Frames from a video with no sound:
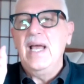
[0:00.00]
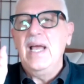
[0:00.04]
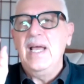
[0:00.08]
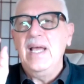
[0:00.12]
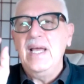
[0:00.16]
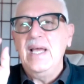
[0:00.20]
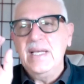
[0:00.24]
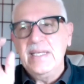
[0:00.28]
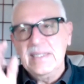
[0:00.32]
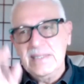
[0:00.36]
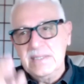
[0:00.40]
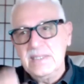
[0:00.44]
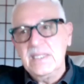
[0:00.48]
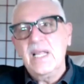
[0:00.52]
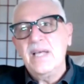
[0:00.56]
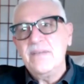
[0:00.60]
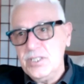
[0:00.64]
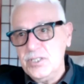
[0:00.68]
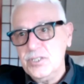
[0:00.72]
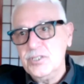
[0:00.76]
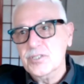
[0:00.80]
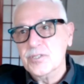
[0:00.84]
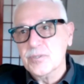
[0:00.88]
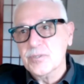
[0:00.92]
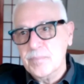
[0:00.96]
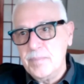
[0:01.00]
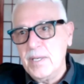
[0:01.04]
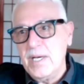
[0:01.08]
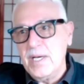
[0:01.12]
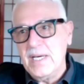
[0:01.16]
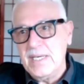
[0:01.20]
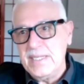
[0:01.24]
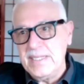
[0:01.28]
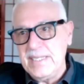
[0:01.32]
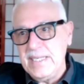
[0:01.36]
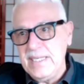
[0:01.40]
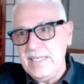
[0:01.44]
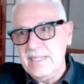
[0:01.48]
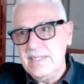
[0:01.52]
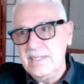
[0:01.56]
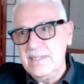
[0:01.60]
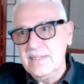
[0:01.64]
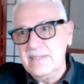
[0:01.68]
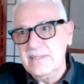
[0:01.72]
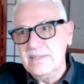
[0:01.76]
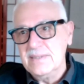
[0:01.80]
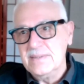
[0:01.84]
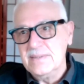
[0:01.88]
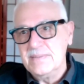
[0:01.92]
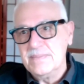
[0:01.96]
and loving your body.
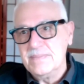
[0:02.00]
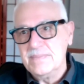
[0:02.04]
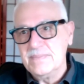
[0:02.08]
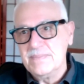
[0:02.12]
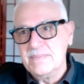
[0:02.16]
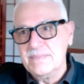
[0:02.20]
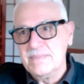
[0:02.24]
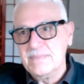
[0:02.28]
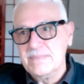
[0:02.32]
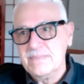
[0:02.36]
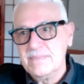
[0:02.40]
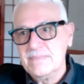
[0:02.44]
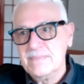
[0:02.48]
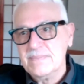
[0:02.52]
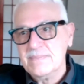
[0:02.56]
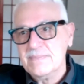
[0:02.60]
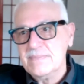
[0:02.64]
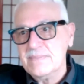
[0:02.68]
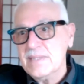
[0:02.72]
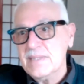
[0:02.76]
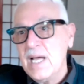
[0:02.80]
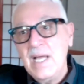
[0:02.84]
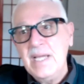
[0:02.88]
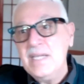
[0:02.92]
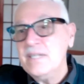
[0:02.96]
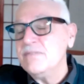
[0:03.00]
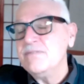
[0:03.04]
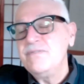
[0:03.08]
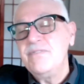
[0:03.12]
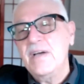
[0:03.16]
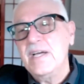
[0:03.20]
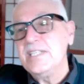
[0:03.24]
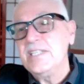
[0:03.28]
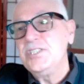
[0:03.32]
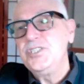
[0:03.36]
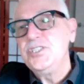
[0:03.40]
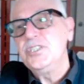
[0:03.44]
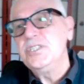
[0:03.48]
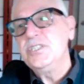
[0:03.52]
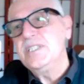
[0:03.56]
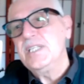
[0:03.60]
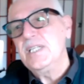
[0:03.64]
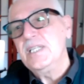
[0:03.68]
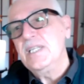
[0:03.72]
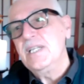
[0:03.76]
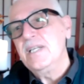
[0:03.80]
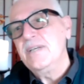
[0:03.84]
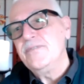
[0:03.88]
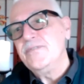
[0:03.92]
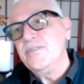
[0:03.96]
I invite you to
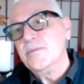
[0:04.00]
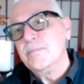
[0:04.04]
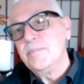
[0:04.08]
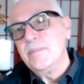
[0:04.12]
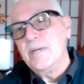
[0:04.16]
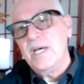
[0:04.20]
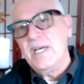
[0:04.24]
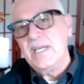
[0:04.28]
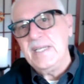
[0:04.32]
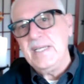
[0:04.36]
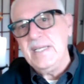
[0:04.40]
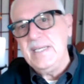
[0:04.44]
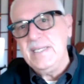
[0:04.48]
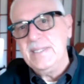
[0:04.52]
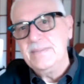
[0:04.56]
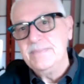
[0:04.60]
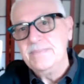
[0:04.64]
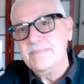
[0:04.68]
love your body.